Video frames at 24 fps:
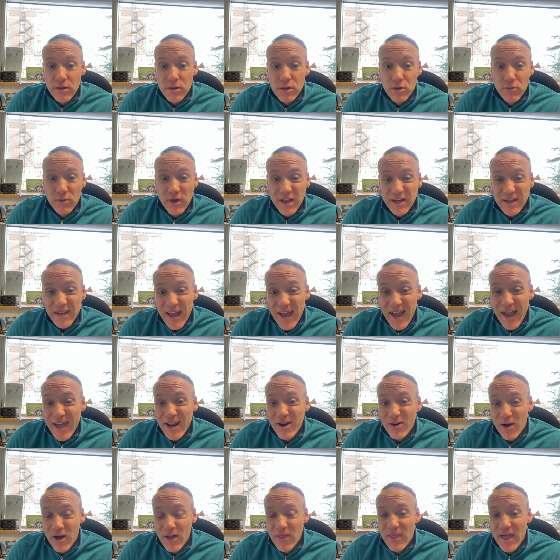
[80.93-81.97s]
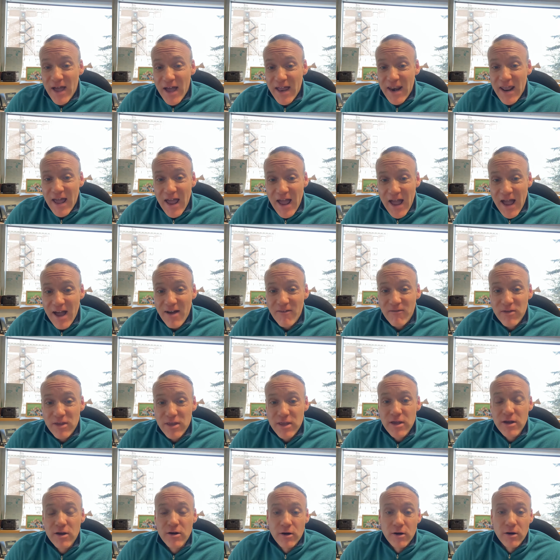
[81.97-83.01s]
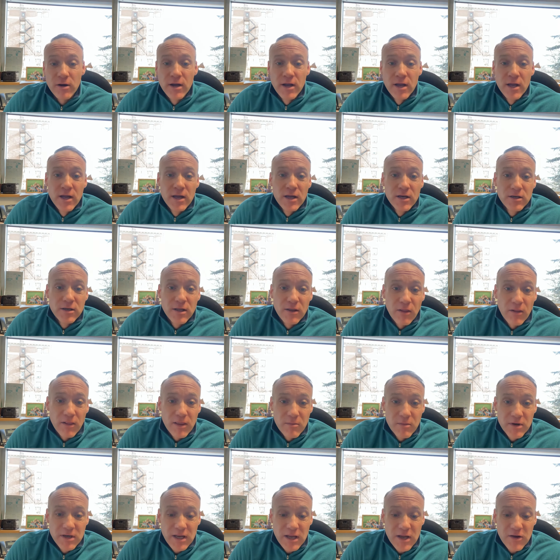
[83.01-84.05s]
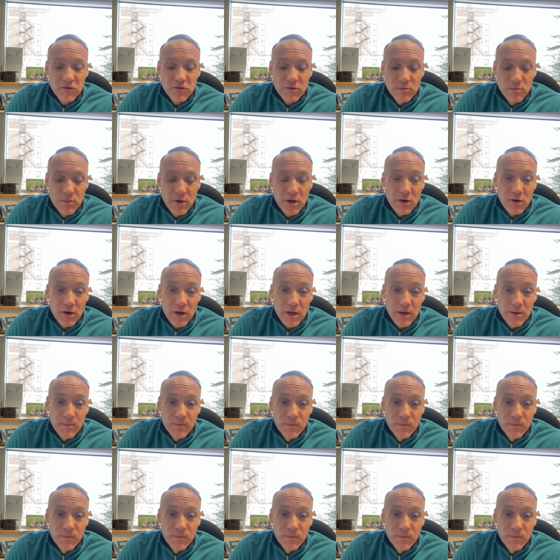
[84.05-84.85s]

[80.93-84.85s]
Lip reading: So we get to add on that half year to the limitation period.